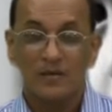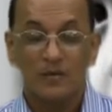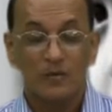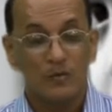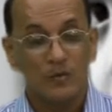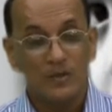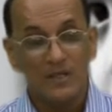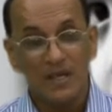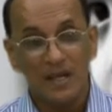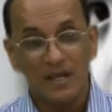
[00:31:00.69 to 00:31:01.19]

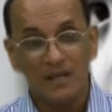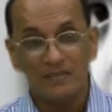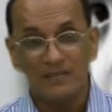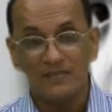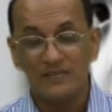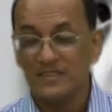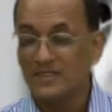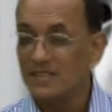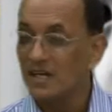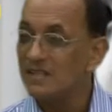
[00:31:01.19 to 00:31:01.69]
We
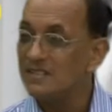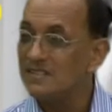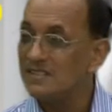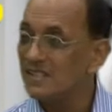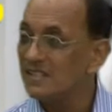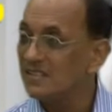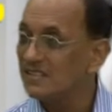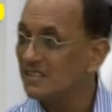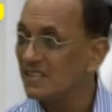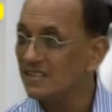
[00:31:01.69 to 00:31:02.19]
have tons
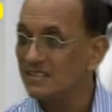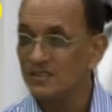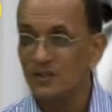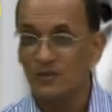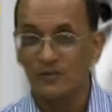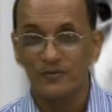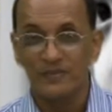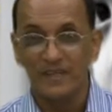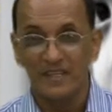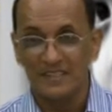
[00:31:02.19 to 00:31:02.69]
and tons
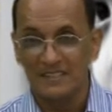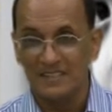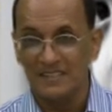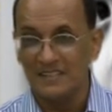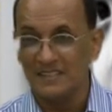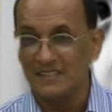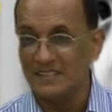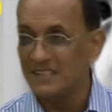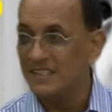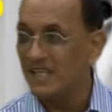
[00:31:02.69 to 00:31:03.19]
of
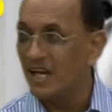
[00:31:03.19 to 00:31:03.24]
vaccines in